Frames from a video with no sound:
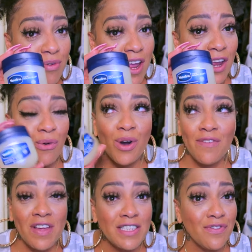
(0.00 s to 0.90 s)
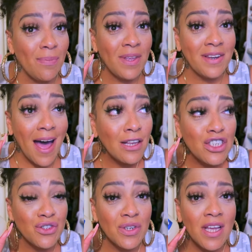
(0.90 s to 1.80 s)
brand, or if it's from the Dollar
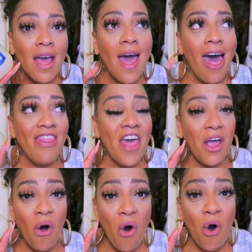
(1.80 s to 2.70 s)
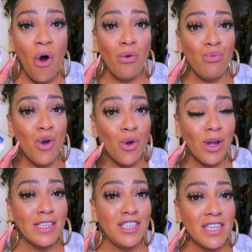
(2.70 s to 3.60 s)
Tree. They all
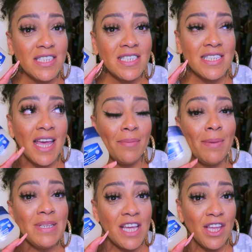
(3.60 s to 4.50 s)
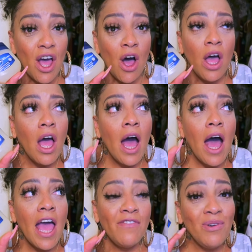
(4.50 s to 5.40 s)
work just the same. Let me tell y'all,
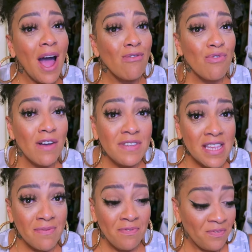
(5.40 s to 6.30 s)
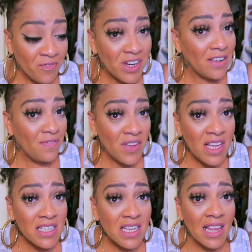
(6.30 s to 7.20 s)
if you got rough freaking
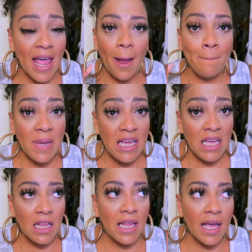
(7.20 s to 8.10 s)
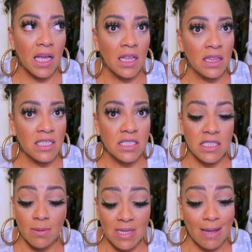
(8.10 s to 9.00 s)
feet like me. Like, listen,
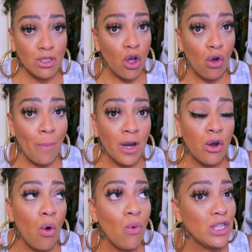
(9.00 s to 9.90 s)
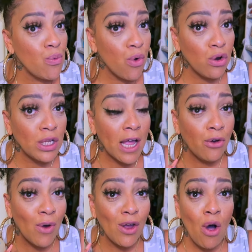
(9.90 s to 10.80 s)
sometimes the cocoa butter don't always work that
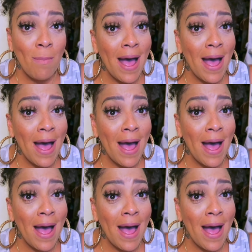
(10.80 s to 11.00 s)
great on